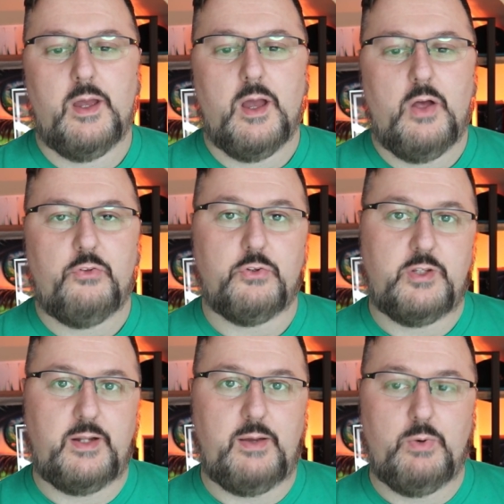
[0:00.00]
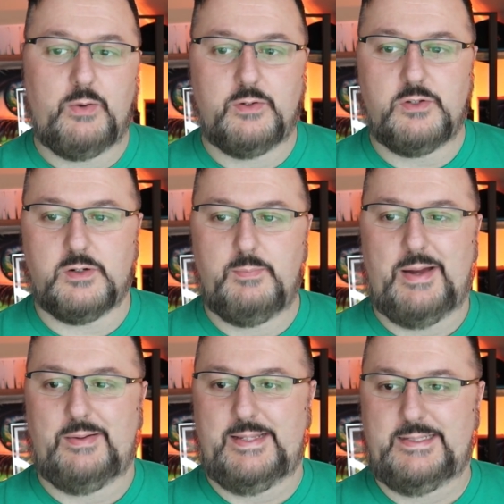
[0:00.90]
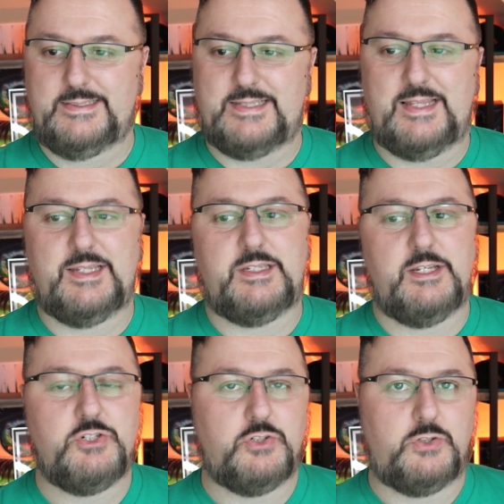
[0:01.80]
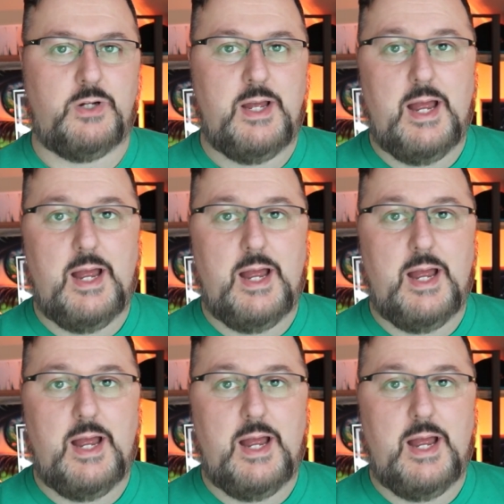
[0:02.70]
So today what I want to talk about is the digital